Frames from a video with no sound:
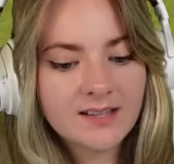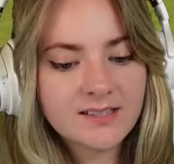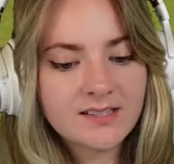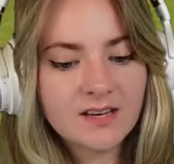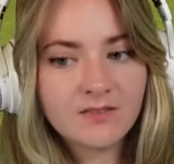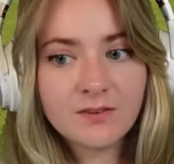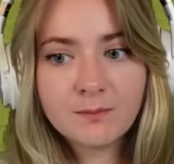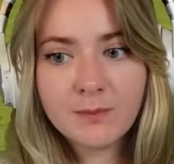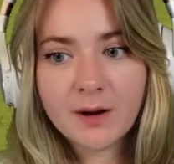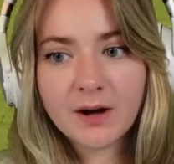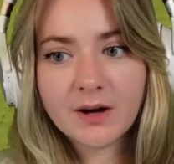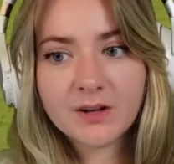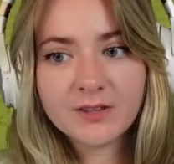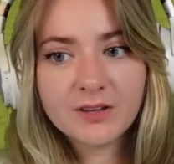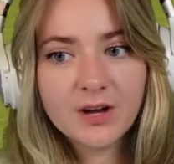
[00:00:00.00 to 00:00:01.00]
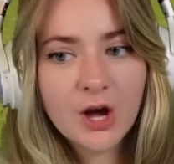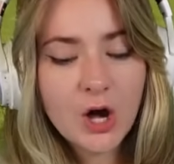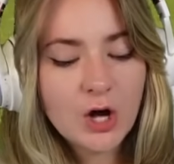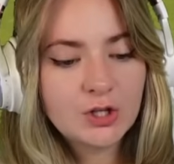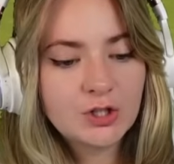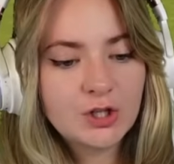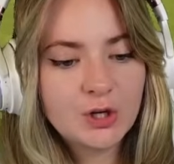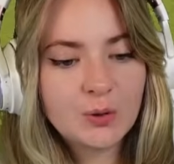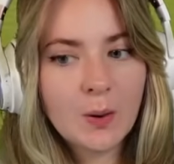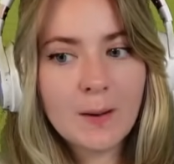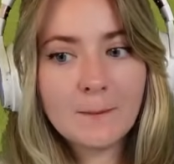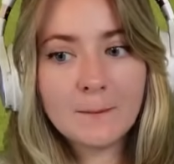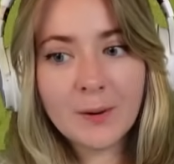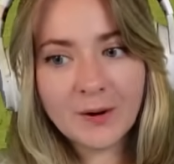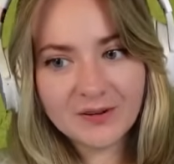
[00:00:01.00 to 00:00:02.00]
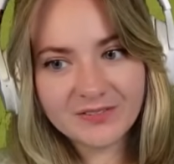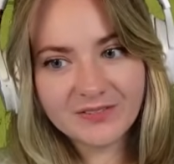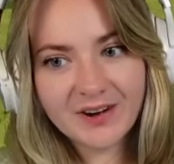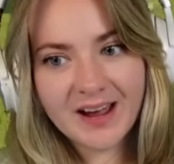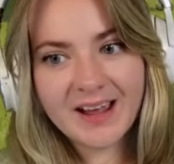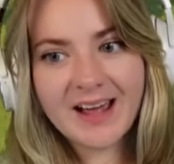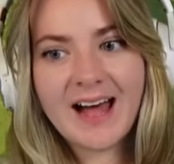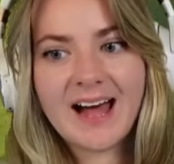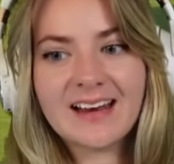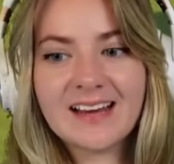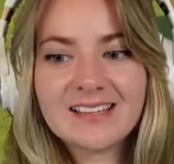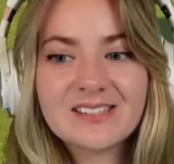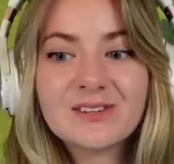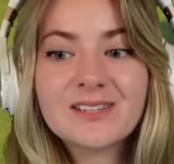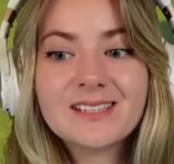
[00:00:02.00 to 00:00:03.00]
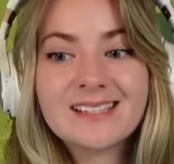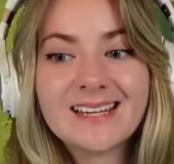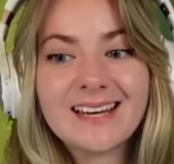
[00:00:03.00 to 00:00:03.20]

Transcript: has given birth to Bonfire, and as you can